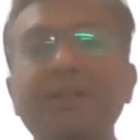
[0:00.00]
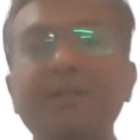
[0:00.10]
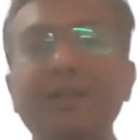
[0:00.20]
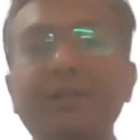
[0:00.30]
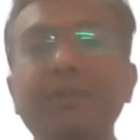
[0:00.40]

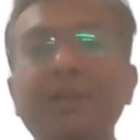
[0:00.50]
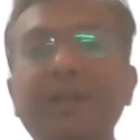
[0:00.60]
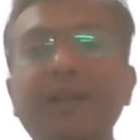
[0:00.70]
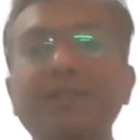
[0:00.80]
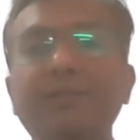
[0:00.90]

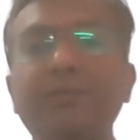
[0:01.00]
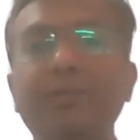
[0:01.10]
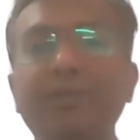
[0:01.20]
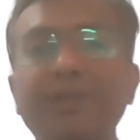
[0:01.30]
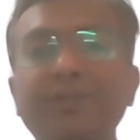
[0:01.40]
serving as the
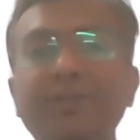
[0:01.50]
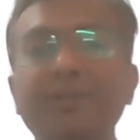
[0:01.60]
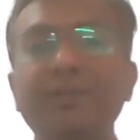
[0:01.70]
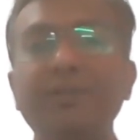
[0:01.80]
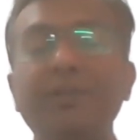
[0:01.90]

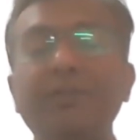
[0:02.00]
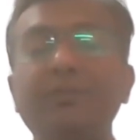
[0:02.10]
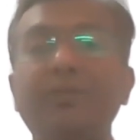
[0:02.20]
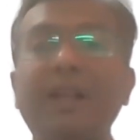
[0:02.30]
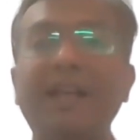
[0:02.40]
foundation
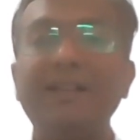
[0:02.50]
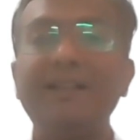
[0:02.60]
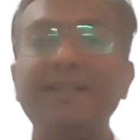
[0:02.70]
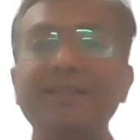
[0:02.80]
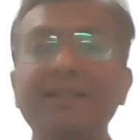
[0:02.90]
for
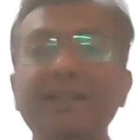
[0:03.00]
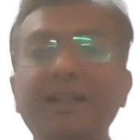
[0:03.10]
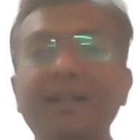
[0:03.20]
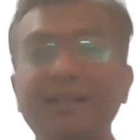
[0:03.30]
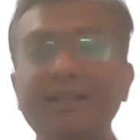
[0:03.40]

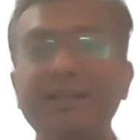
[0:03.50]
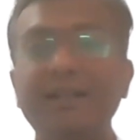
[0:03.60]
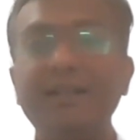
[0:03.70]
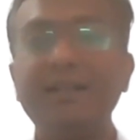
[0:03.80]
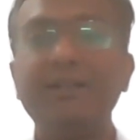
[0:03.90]
analyzing and
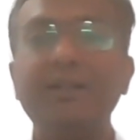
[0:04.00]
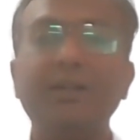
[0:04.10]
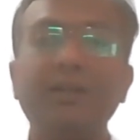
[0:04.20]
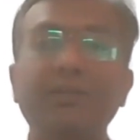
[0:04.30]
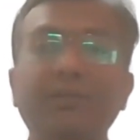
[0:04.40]
designing
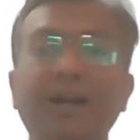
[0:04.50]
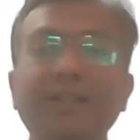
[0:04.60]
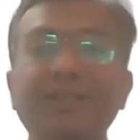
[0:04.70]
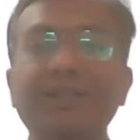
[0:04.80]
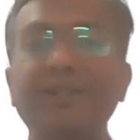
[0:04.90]
a
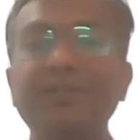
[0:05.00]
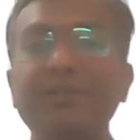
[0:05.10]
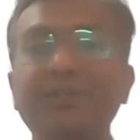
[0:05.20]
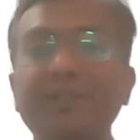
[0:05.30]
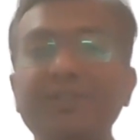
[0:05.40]
vast
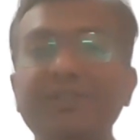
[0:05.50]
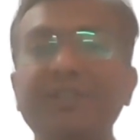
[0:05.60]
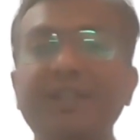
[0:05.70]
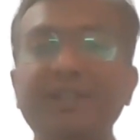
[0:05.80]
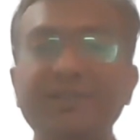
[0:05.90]
range of
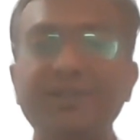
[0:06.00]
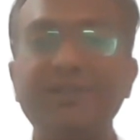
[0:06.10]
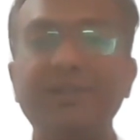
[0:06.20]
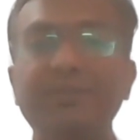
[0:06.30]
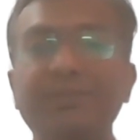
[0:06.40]
engineering
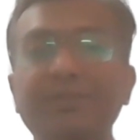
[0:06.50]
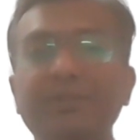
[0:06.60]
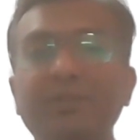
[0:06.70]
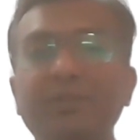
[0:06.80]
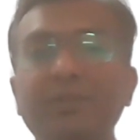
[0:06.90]
systems,
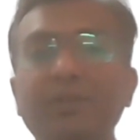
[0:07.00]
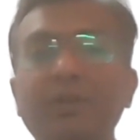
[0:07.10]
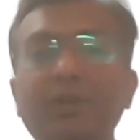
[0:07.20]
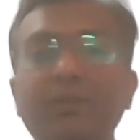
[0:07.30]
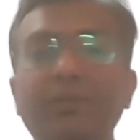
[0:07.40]

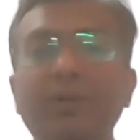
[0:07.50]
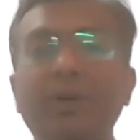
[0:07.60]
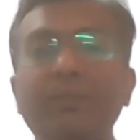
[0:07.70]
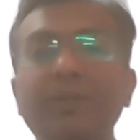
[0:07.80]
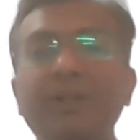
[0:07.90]

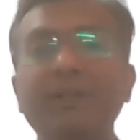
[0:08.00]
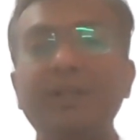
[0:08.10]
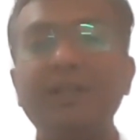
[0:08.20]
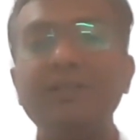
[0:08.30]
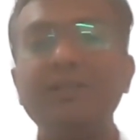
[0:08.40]
from
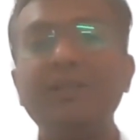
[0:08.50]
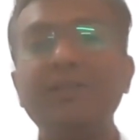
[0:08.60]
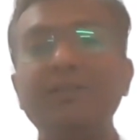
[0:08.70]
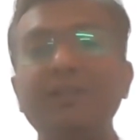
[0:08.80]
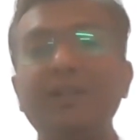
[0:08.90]
the
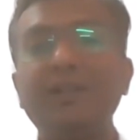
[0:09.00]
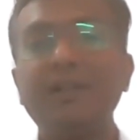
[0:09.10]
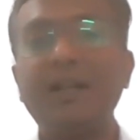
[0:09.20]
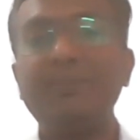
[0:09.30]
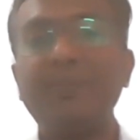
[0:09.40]
engines
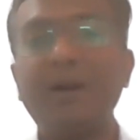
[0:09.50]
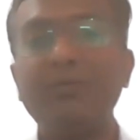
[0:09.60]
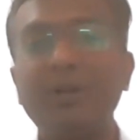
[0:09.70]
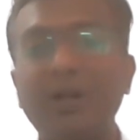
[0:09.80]
that power